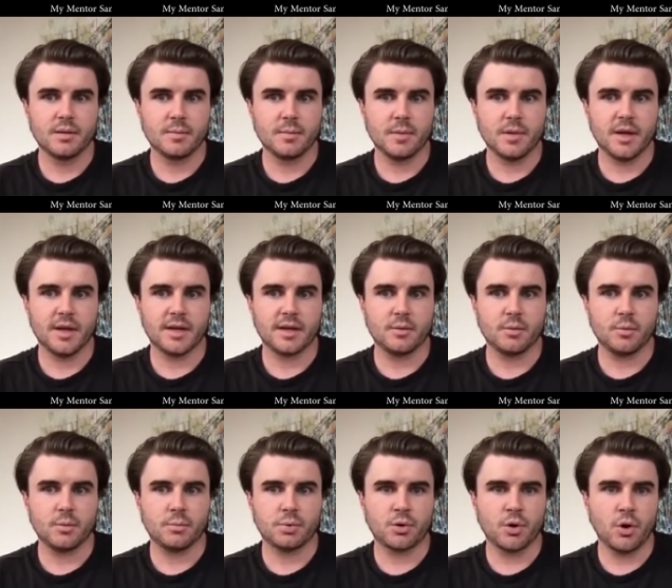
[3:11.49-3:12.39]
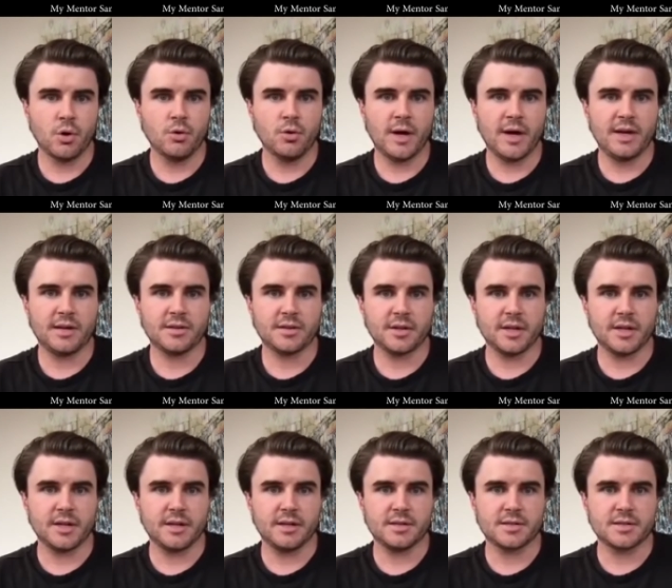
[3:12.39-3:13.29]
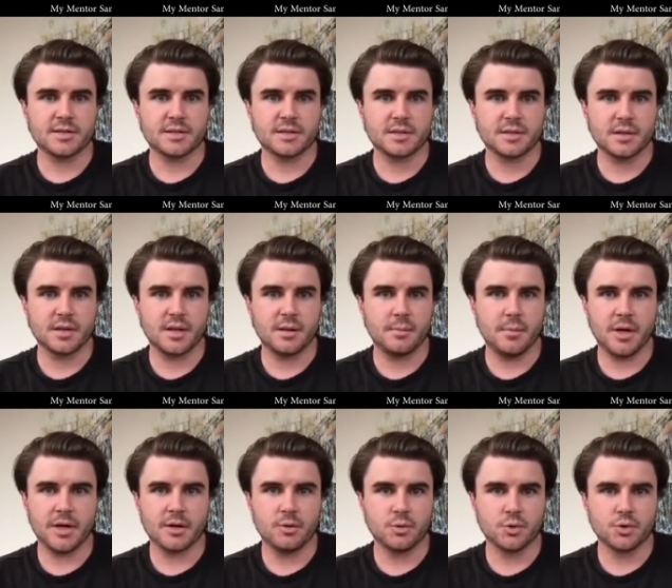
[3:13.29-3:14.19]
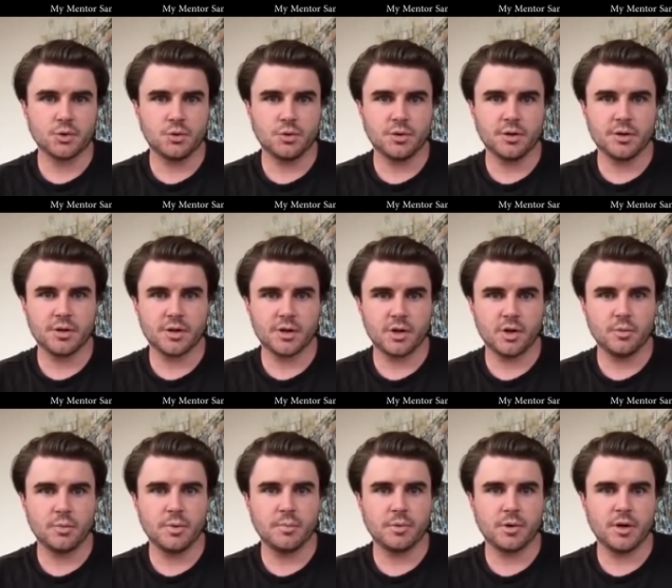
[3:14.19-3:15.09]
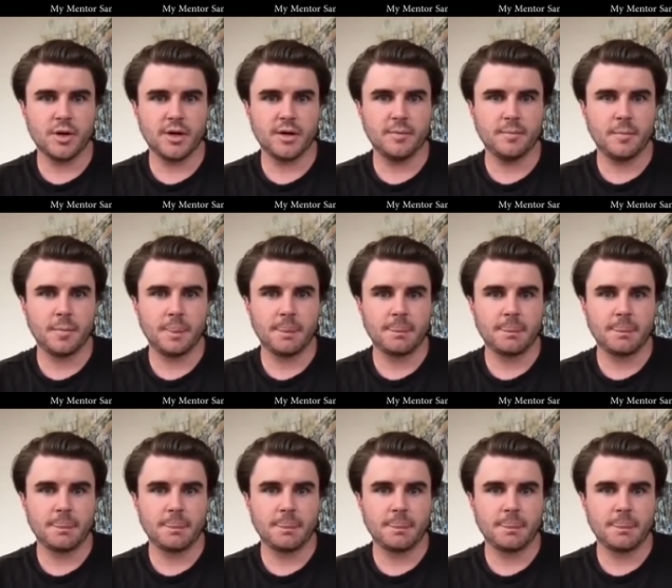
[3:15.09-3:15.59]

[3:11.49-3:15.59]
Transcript: Like, pro athletes, like Michael Jordan and Kobe Bryant,